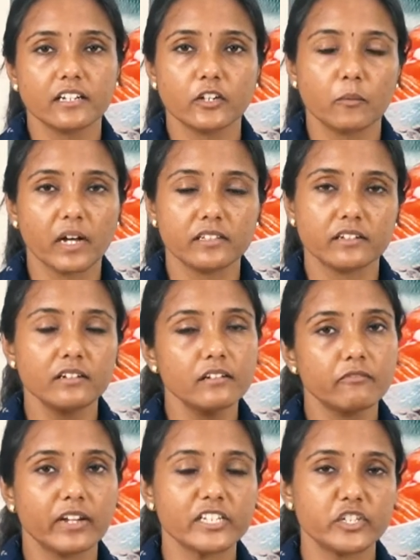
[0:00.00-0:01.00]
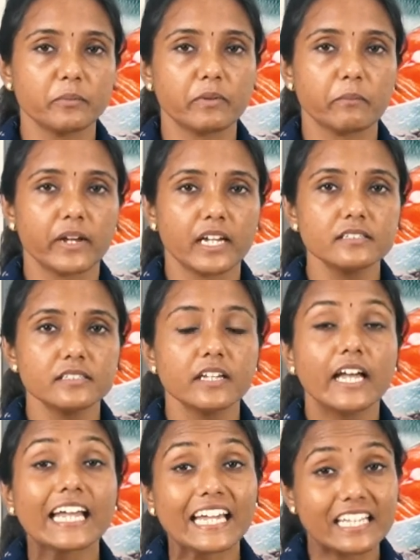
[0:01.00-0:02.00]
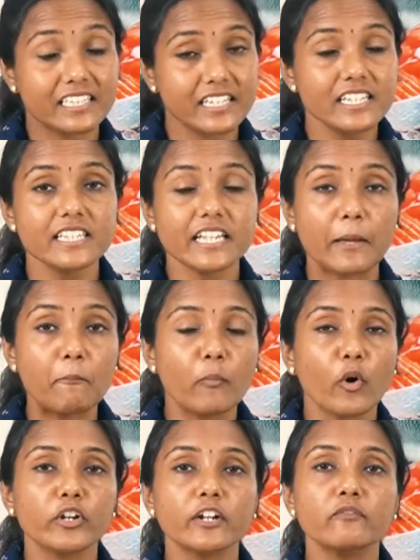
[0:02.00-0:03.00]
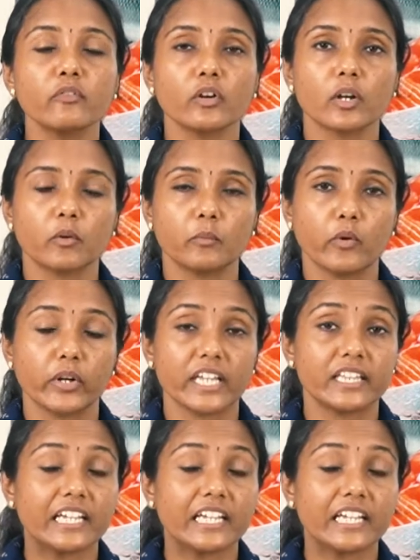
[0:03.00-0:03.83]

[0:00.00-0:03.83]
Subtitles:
Your mother, when she prepares, it is important for our body.